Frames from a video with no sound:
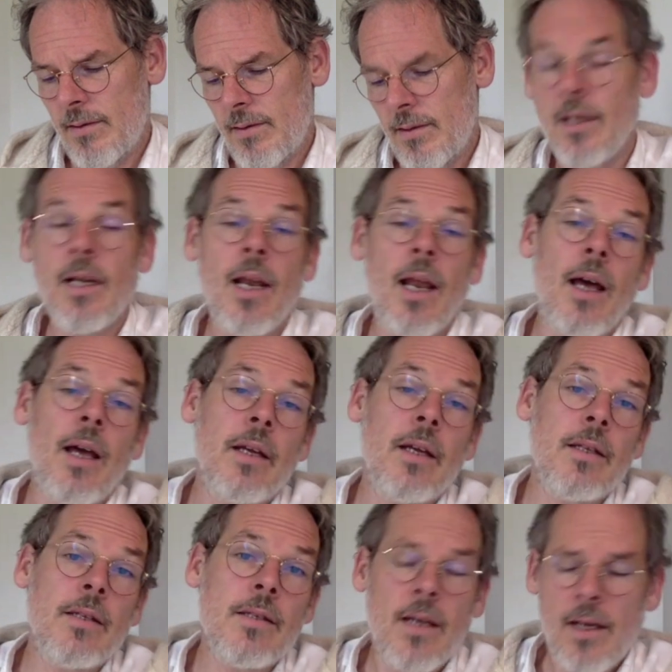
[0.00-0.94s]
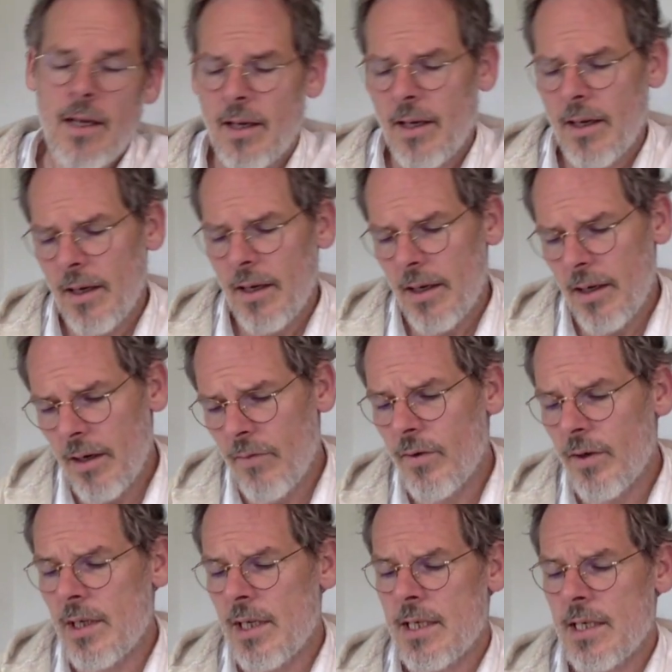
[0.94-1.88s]
He glides
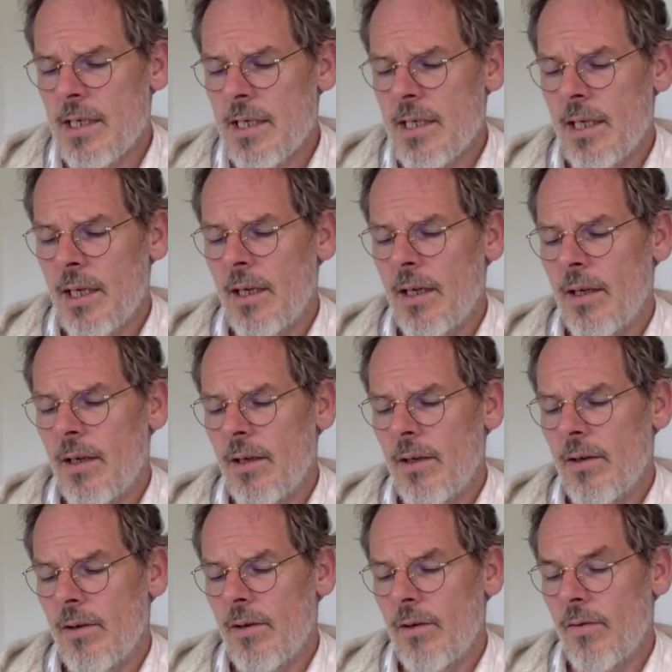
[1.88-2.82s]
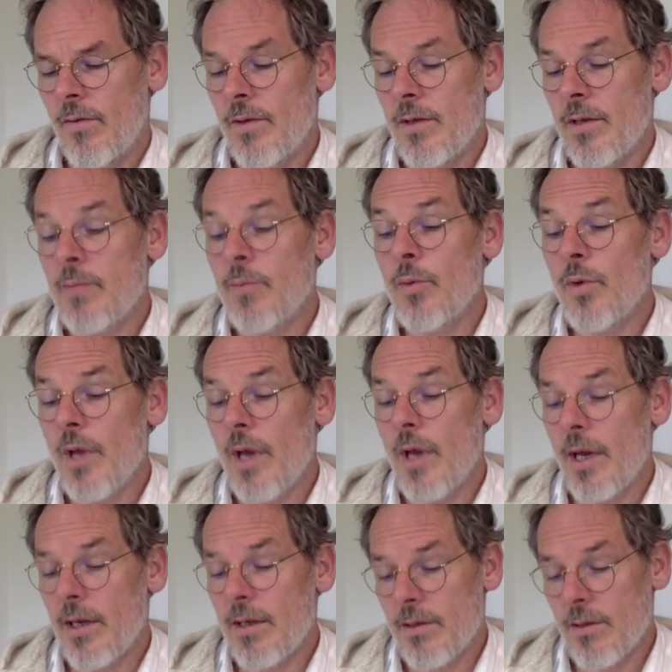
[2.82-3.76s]
effortlessly over the smooth
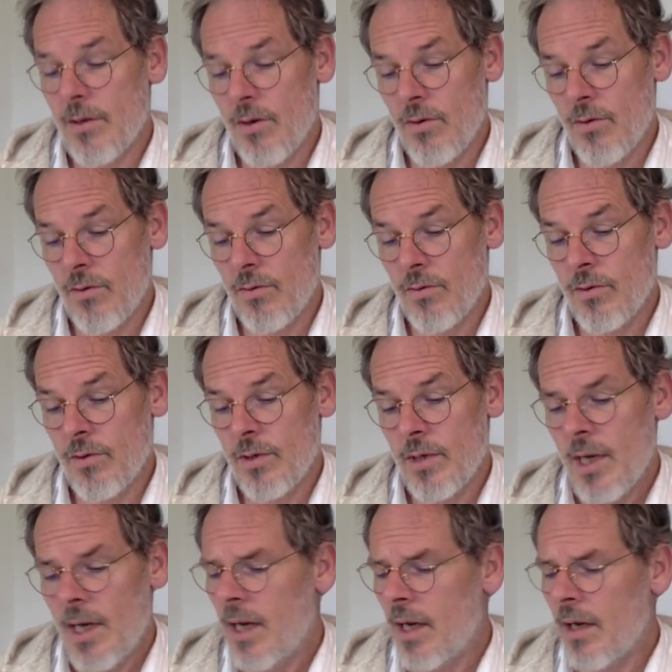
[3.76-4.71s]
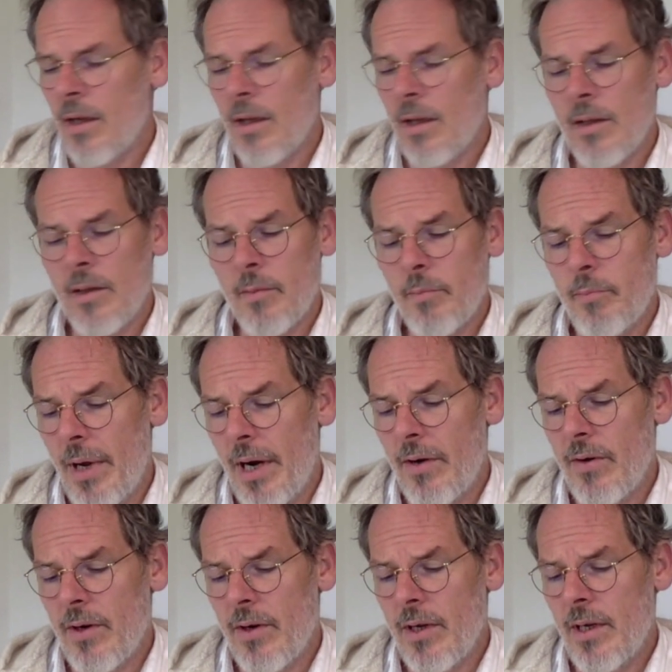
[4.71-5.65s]
egg stones and all the
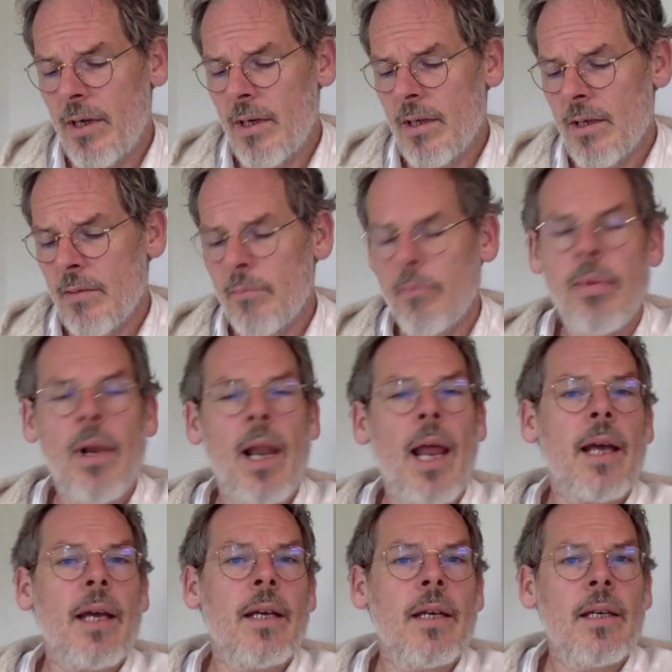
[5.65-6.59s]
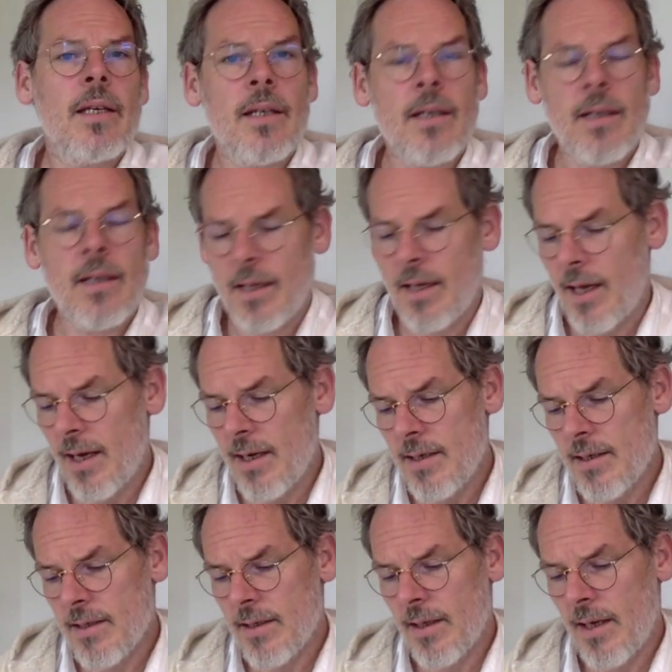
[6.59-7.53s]
buried, black,
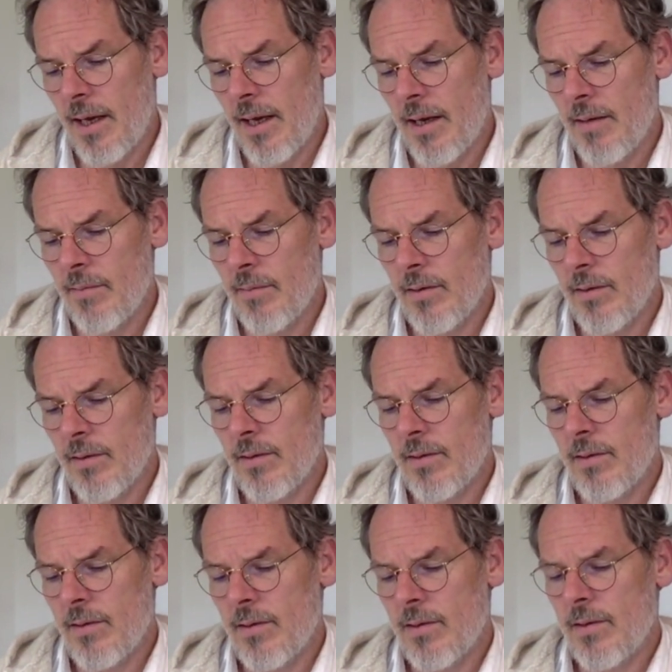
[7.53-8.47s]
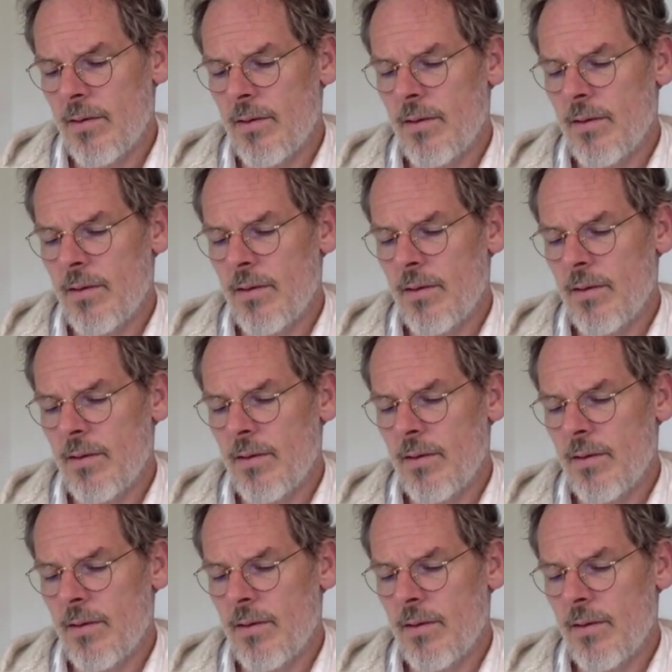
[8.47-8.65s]
encased cables